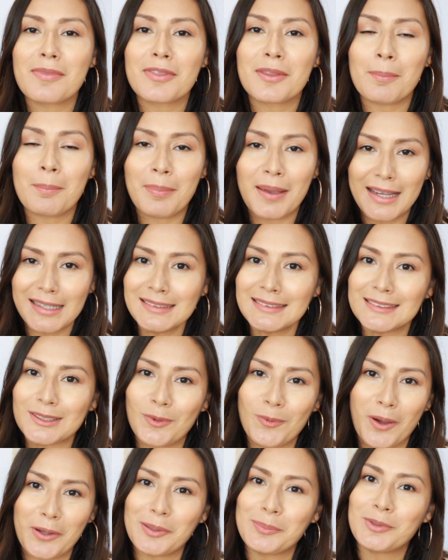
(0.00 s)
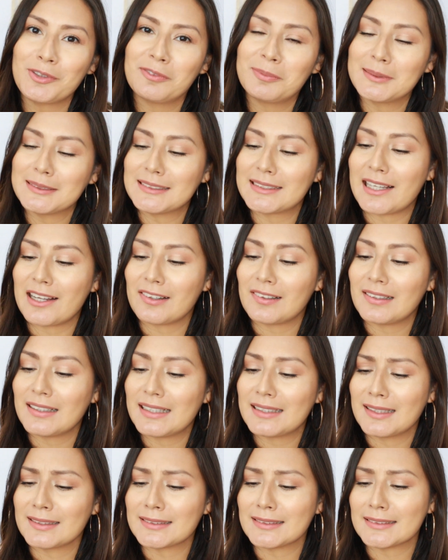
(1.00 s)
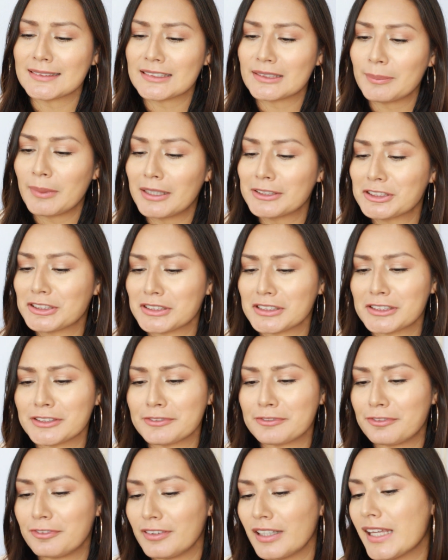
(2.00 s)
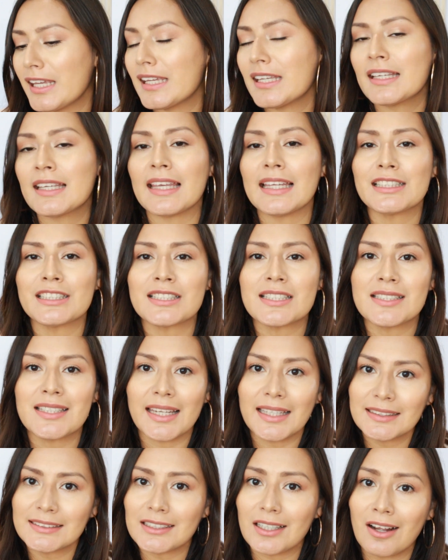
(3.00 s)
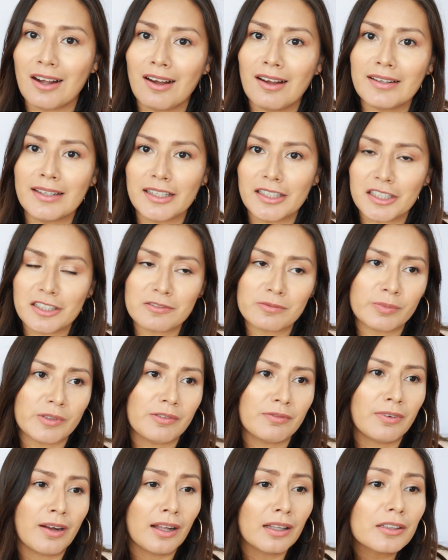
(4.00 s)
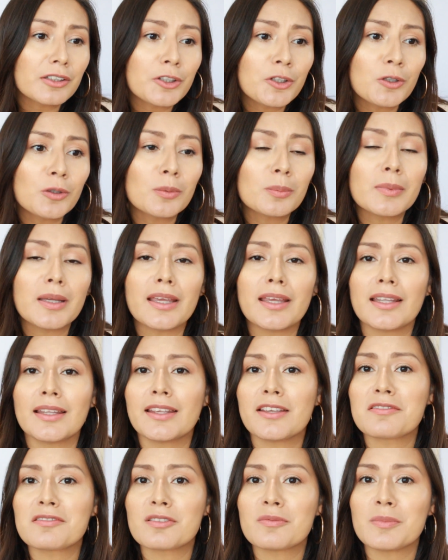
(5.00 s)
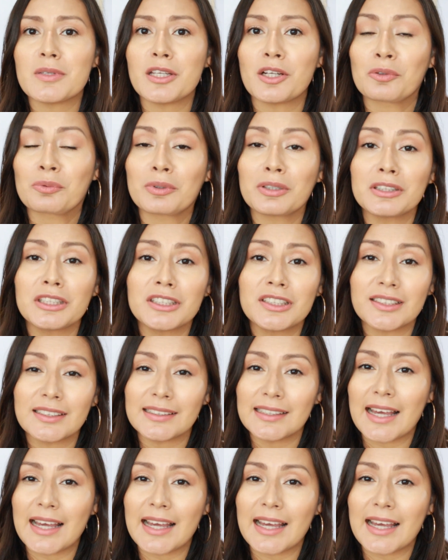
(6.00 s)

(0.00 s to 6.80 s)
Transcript: the best waterproof mascara. It doesn't smudge, it doesn't flake, it stays on, it gives me volume, it gives me a really good